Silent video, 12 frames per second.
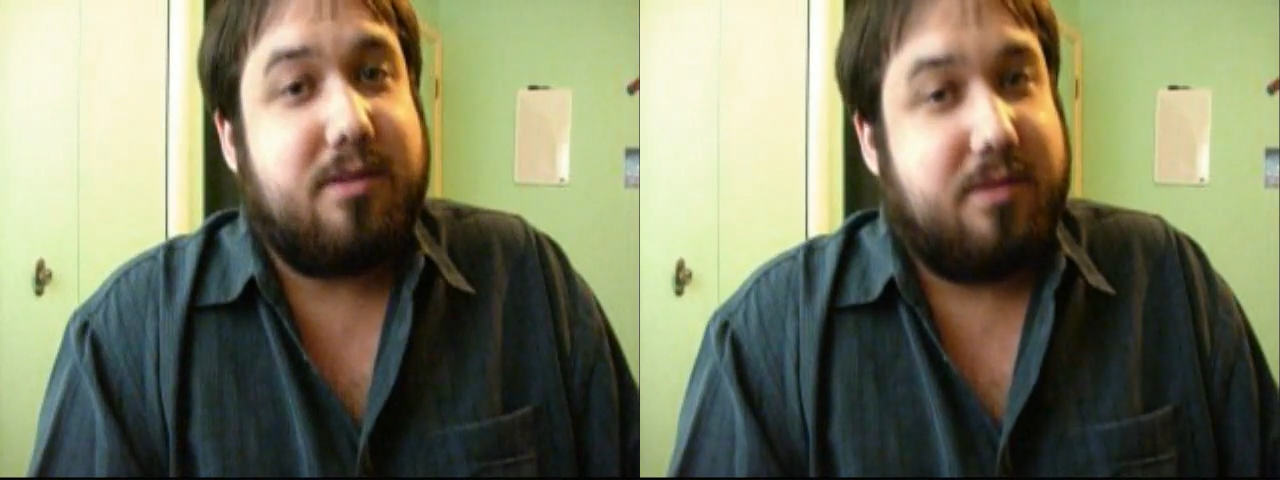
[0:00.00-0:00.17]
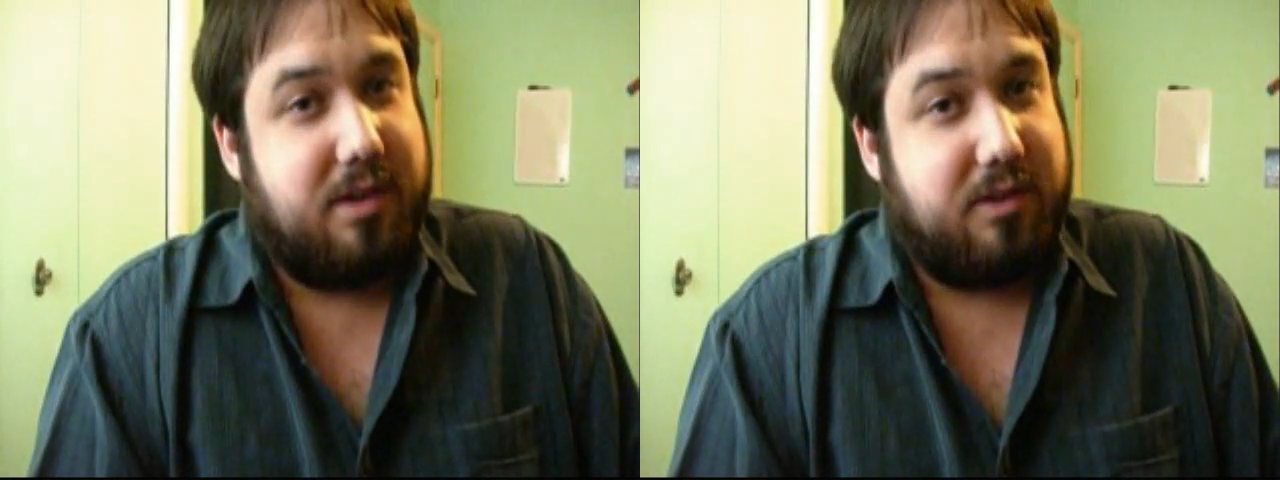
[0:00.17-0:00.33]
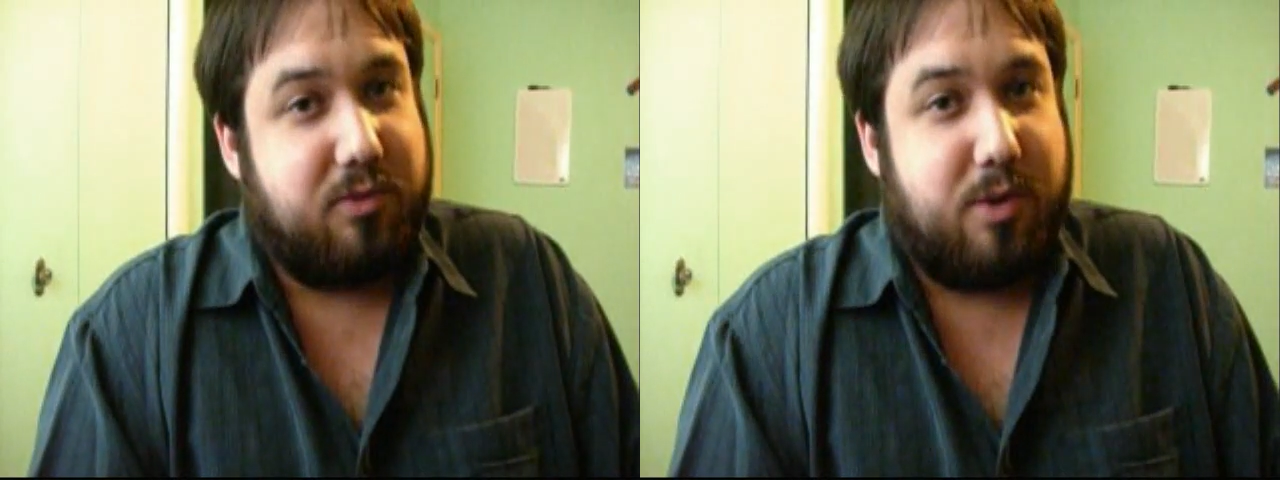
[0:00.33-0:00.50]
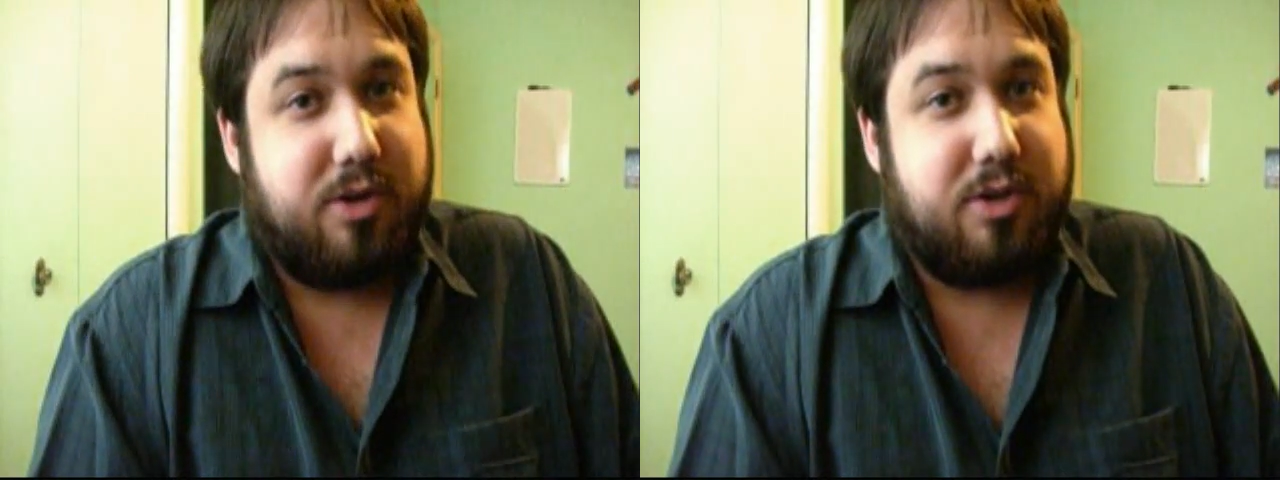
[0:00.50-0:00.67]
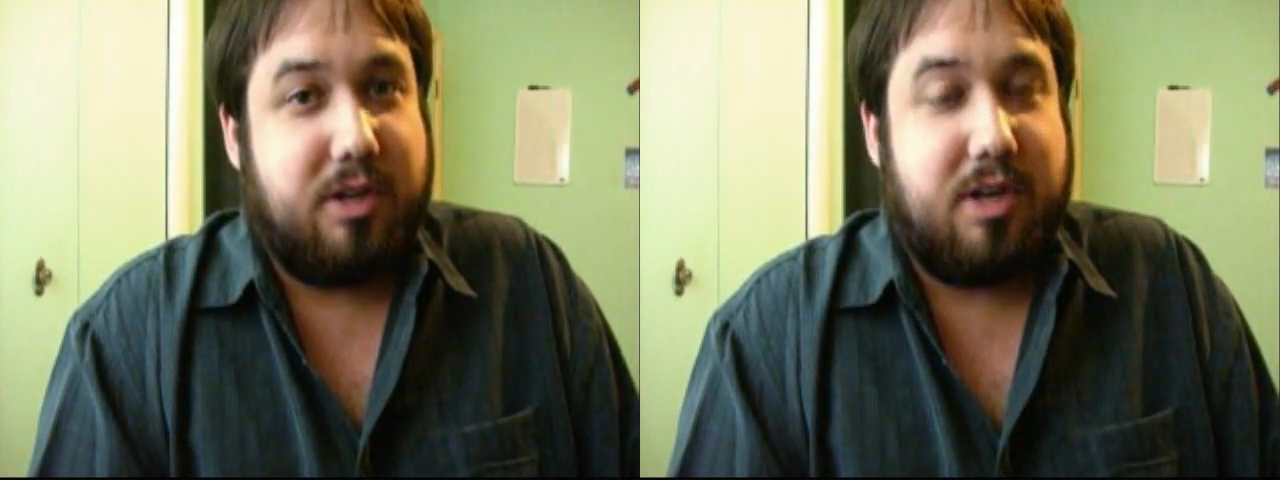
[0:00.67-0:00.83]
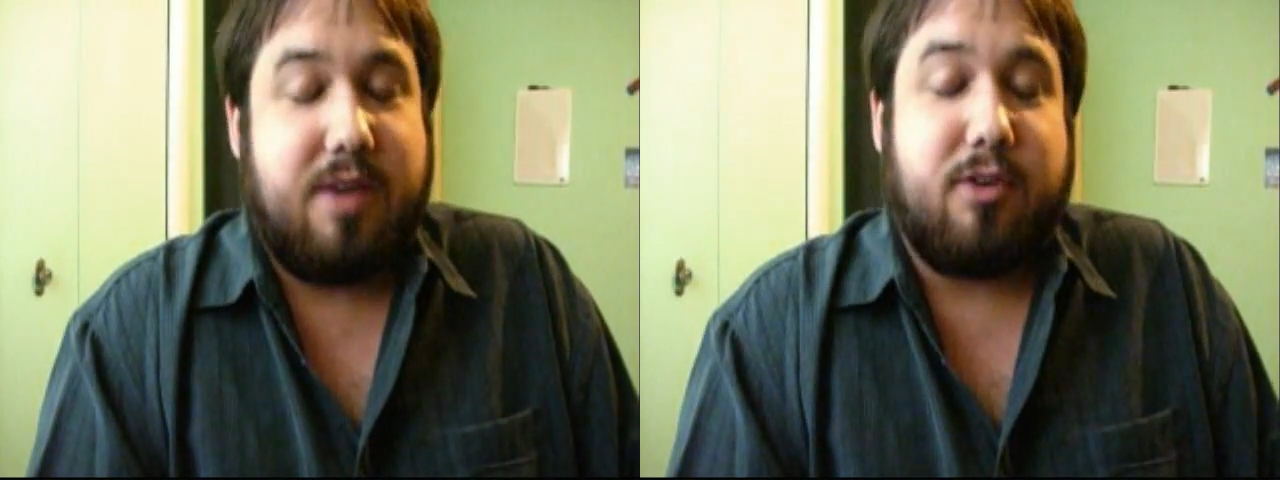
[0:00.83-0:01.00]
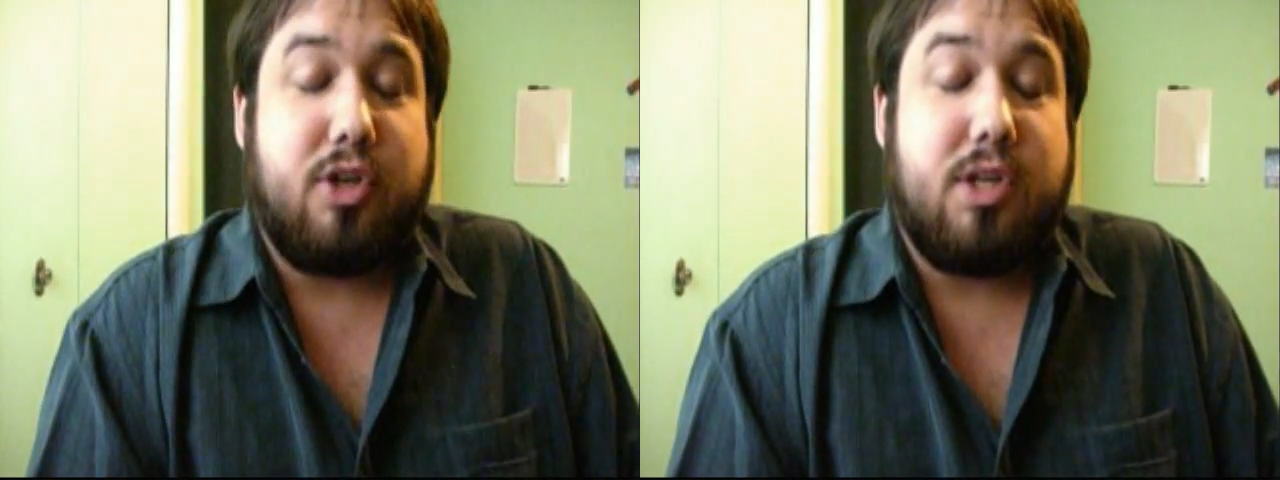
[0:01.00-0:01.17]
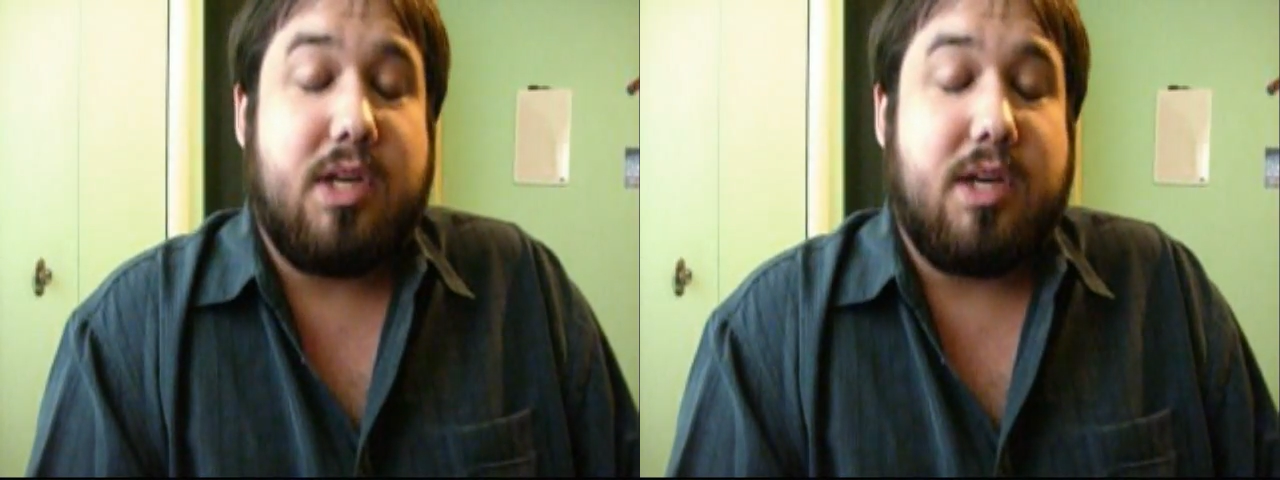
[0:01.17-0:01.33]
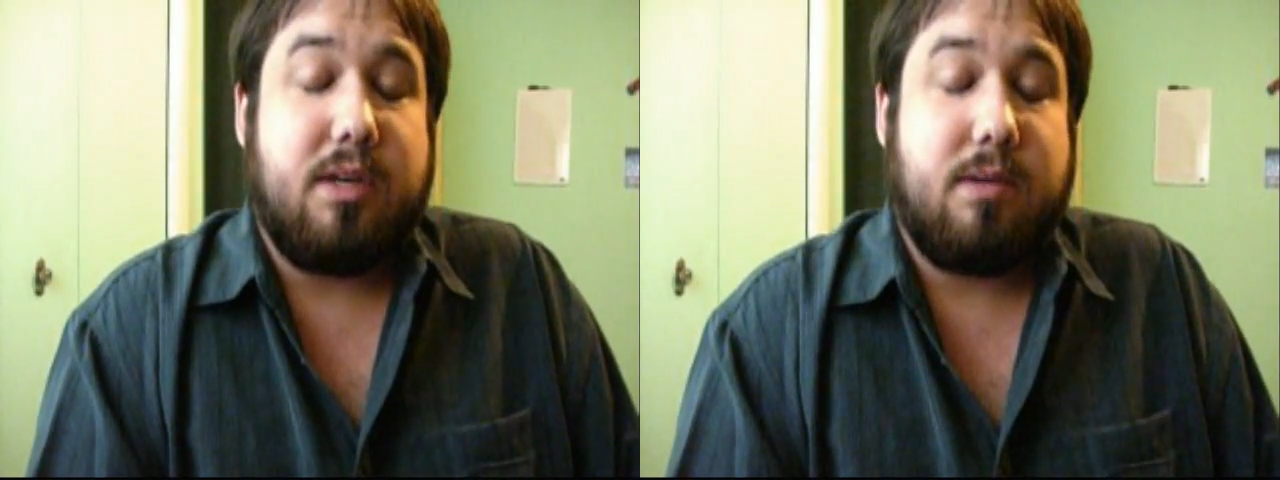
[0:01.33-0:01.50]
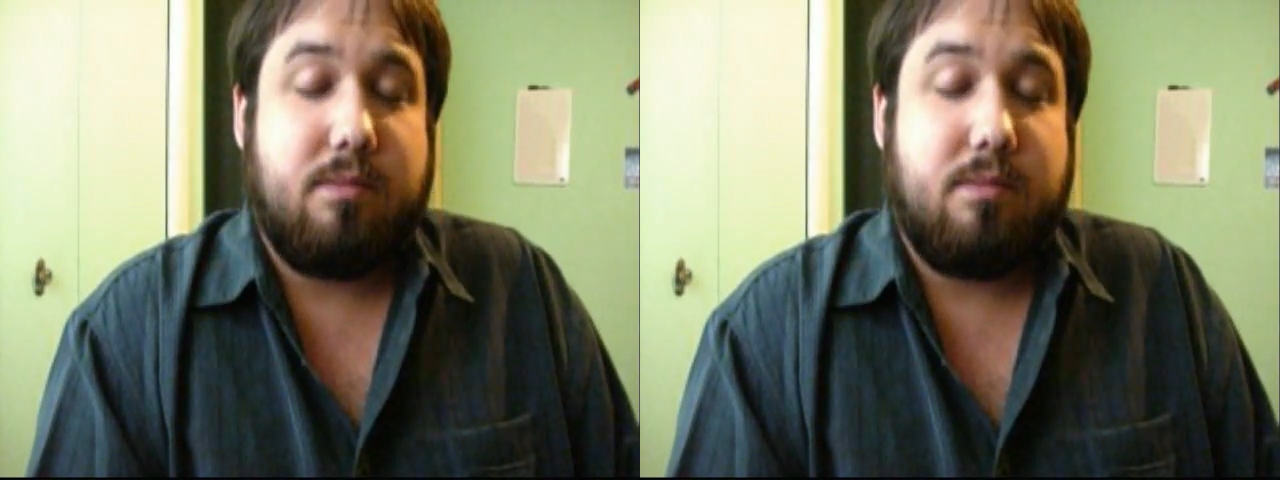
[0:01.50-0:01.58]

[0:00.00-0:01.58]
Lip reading: Thanks for watching and have a good day.